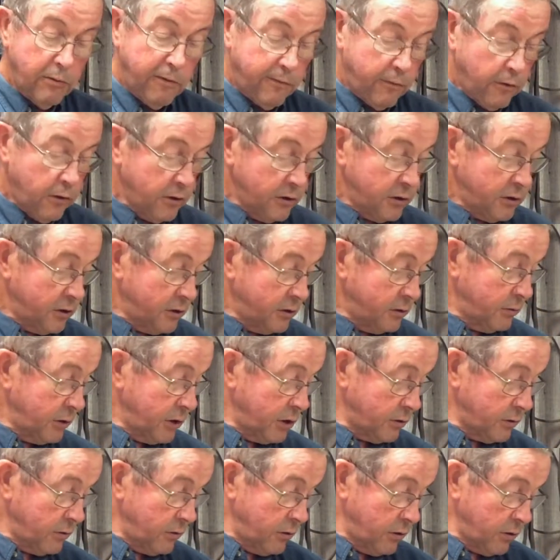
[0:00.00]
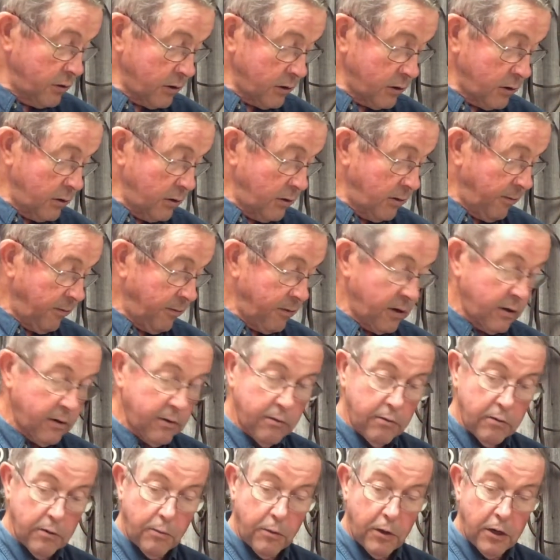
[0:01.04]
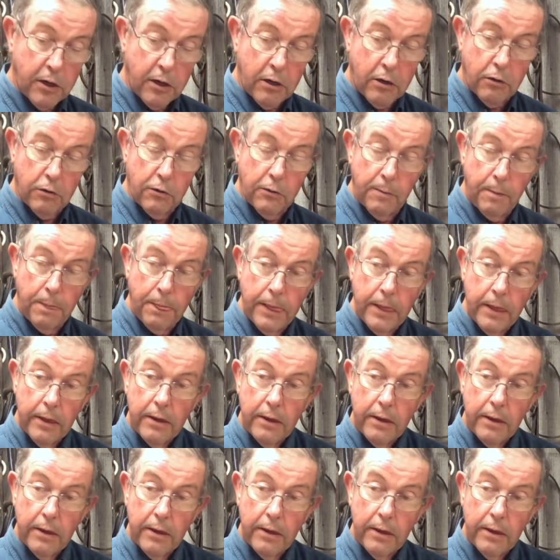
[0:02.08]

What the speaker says: of horses which were up to the front of the plow.